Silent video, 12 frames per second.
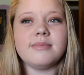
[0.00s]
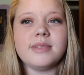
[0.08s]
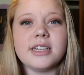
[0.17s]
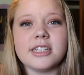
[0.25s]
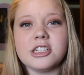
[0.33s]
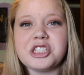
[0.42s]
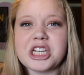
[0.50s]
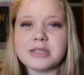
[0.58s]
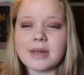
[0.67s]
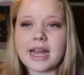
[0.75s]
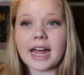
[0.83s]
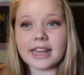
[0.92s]
because I
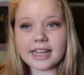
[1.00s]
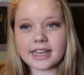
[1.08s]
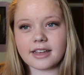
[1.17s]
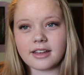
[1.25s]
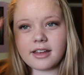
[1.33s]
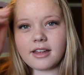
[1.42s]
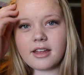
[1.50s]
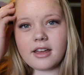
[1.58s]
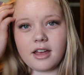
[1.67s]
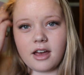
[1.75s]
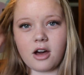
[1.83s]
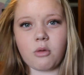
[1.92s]
changed my at like
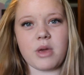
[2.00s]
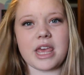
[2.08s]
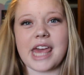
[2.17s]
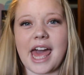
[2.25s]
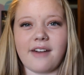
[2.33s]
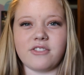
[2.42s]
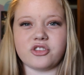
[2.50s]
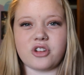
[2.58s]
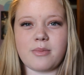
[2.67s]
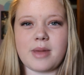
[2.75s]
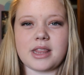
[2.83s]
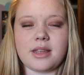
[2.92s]
a week
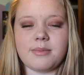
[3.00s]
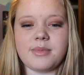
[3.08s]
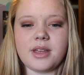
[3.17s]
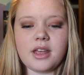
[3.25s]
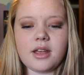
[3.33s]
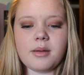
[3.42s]
after I met them.